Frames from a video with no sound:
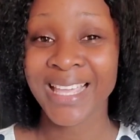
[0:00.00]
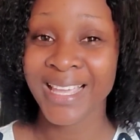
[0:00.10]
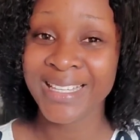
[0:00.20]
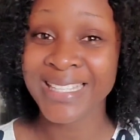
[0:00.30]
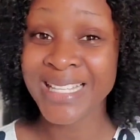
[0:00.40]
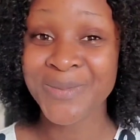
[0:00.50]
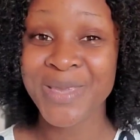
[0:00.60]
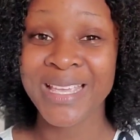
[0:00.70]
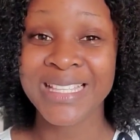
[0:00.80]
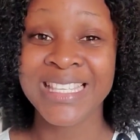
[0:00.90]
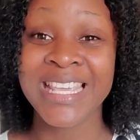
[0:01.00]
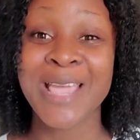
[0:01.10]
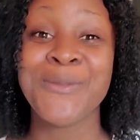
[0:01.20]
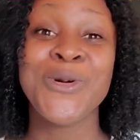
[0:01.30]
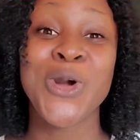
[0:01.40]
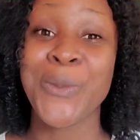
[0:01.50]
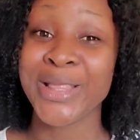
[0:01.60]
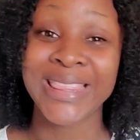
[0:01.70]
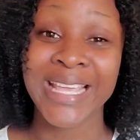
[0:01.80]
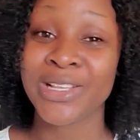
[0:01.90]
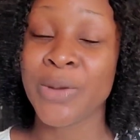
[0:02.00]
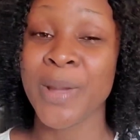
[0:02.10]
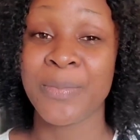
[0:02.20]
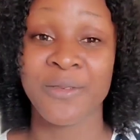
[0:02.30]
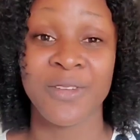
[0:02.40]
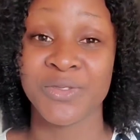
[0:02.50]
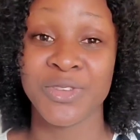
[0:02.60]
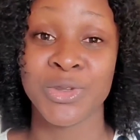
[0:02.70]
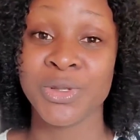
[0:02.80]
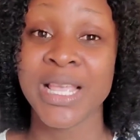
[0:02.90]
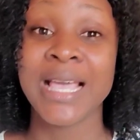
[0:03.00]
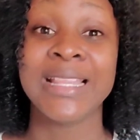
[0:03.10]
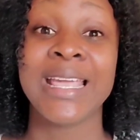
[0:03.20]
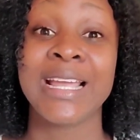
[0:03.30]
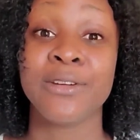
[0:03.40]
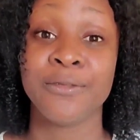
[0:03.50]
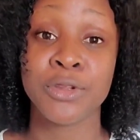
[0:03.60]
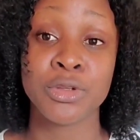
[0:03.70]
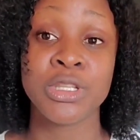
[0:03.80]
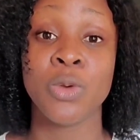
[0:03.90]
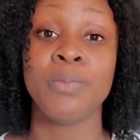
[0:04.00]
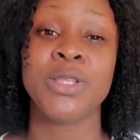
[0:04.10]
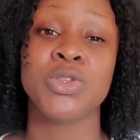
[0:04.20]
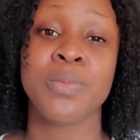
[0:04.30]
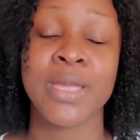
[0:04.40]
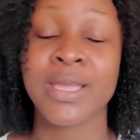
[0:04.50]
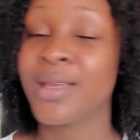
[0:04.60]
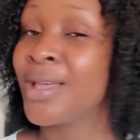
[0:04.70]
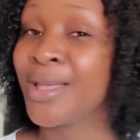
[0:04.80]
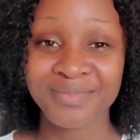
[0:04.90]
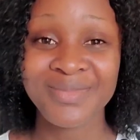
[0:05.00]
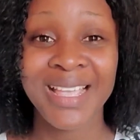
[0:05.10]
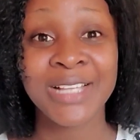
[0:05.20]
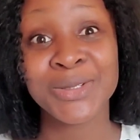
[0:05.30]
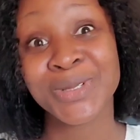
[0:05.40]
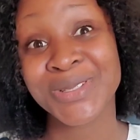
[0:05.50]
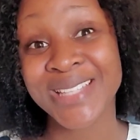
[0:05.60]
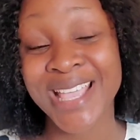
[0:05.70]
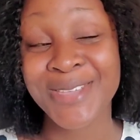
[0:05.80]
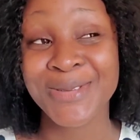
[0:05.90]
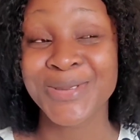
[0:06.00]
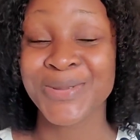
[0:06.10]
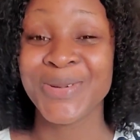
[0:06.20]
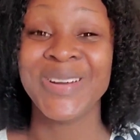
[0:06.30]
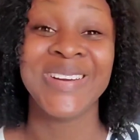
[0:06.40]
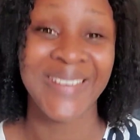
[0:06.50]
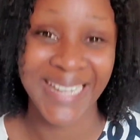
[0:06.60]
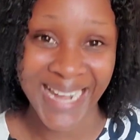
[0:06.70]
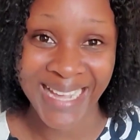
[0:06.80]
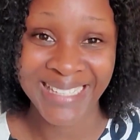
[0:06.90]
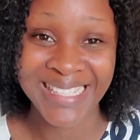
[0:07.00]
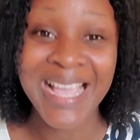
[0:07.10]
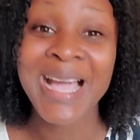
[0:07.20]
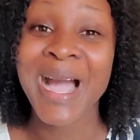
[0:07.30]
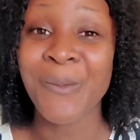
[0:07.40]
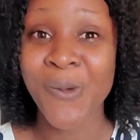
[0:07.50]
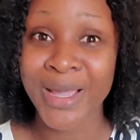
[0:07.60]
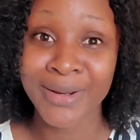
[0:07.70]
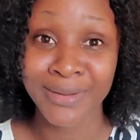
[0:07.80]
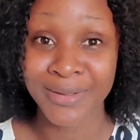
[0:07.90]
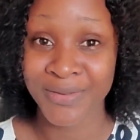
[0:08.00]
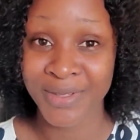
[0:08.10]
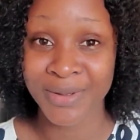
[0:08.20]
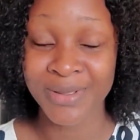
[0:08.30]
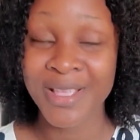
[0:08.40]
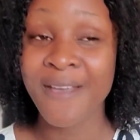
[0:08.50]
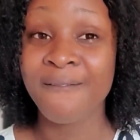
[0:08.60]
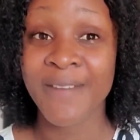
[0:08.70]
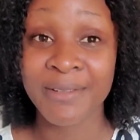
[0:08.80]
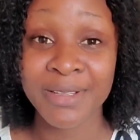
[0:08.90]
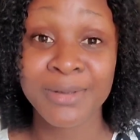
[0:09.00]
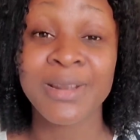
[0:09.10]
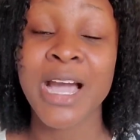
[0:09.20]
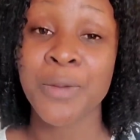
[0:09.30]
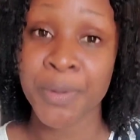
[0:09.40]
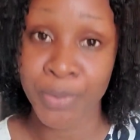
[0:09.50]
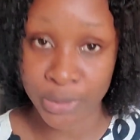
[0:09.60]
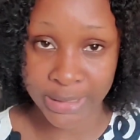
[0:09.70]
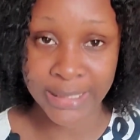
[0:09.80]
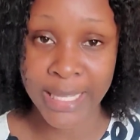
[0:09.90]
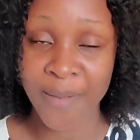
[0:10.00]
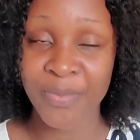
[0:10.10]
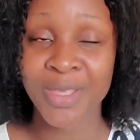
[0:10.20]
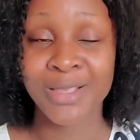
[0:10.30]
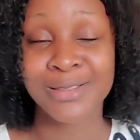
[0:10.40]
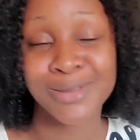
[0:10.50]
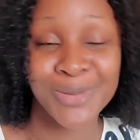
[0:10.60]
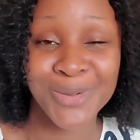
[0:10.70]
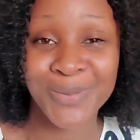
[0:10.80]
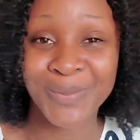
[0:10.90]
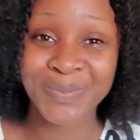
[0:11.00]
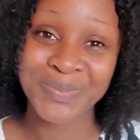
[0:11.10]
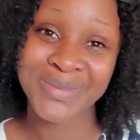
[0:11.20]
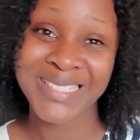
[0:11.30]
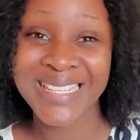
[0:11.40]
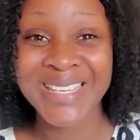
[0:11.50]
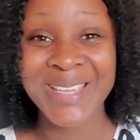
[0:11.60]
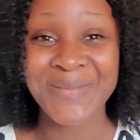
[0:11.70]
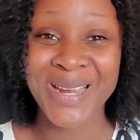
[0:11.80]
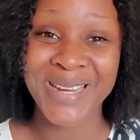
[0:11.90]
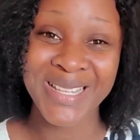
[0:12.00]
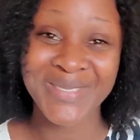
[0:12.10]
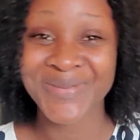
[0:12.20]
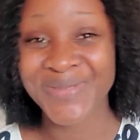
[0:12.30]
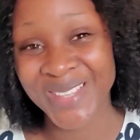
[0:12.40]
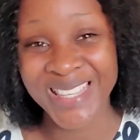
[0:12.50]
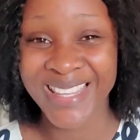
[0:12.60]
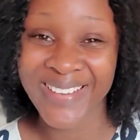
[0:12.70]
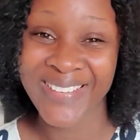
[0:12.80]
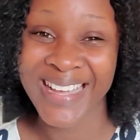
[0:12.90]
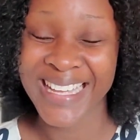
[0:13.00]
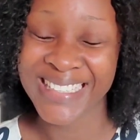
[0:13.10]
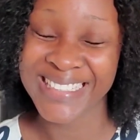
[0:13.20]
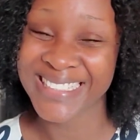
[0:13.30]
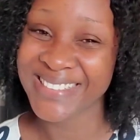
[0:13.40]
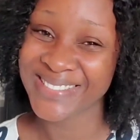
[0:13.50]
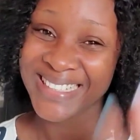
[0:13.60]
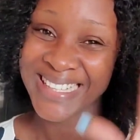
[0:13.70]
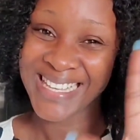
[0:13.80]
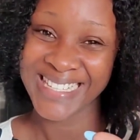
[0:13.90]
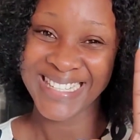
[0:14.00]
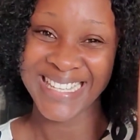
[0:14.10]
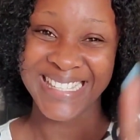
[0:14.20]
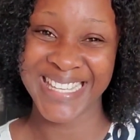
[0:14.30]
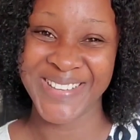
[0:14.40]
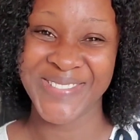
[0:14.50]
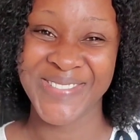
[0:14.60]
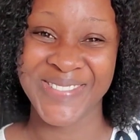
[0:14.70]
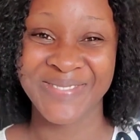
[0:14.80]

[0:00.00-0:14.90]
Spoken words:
sent me a DM, who commented on my previous videos, the kind of videos they want me to make, I just want to tell you to relax. I'm working on those videos. Very soon, I'll be posting them. So, see you in my next video, and stay safe.